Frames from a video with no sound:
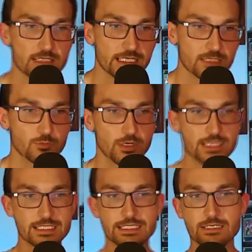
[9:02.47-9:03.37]

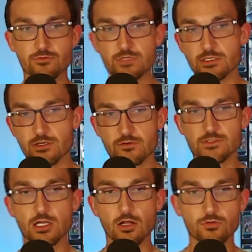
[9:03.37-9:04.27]
expressly
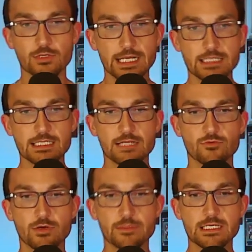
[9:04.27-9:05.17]
reserves all rights
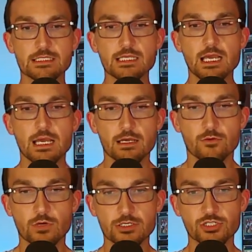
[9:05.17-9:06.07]
and remedies
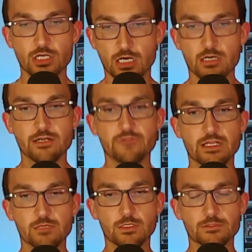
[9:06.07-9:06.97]
which are
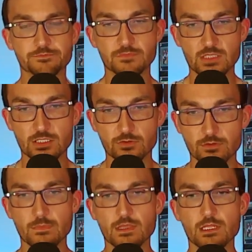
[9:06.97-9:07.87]
available
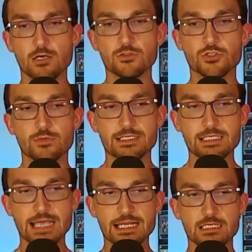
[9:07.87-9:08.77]
to it
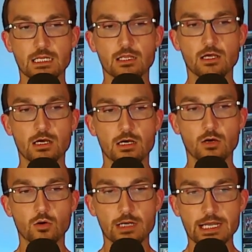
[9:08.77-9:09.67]
at law
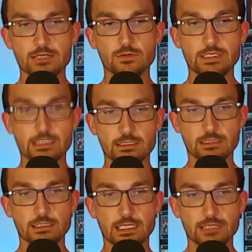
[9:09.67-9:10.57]
or equity.
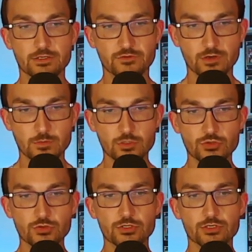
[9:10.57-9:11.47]
The letter from
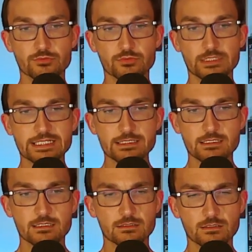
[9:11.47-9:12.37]
Guger
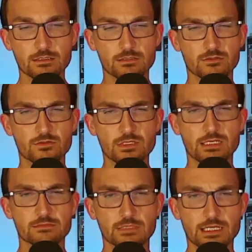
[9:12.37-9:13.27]
reads, or who
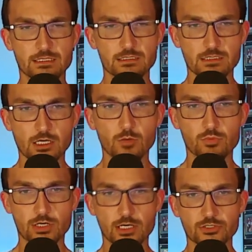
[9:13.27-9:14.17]
the hell is it? Oh,
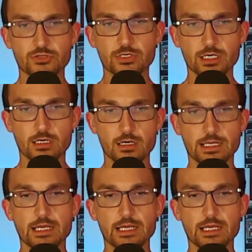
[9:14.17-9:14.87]
Bernard Guger. Okay.